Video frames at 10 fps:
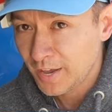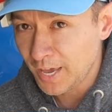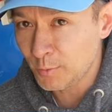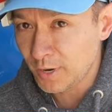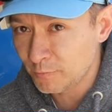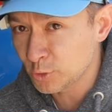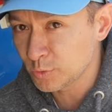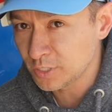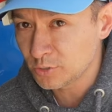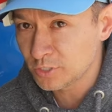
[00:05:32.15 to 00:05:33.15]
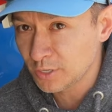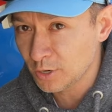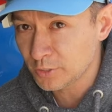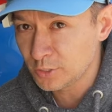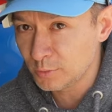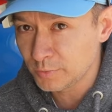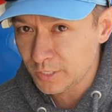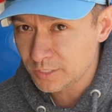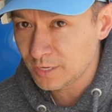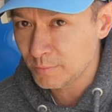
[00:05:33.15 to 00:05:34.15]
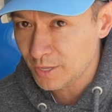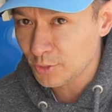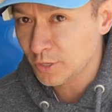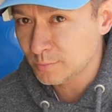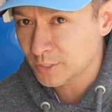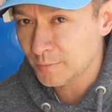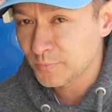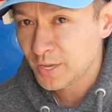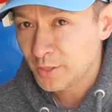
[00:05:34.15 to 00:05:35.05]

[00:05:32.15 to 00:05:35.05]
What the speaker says: Anyway, if this was interesting at all to you, please give me that thumbs up.